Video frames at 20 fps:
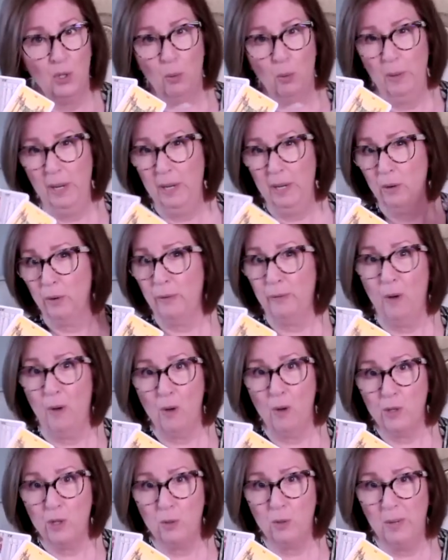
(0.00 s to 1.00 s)
twin or
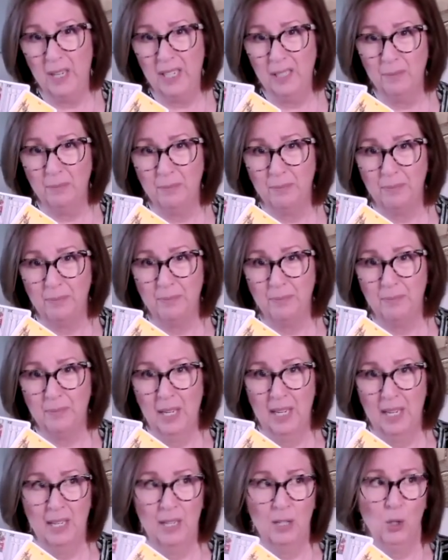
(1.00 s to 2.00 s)
false twin?
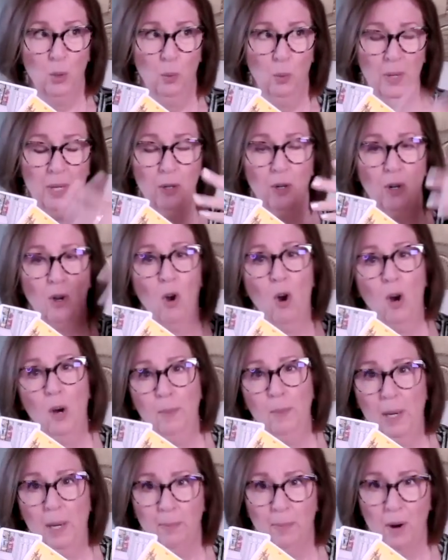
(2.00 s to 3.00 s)
Twin or
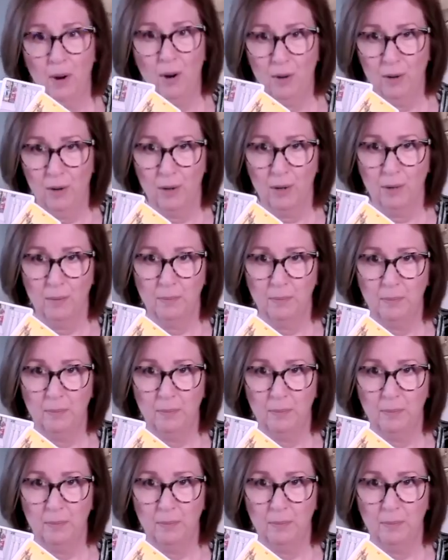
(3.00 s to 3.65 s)
karmic partner?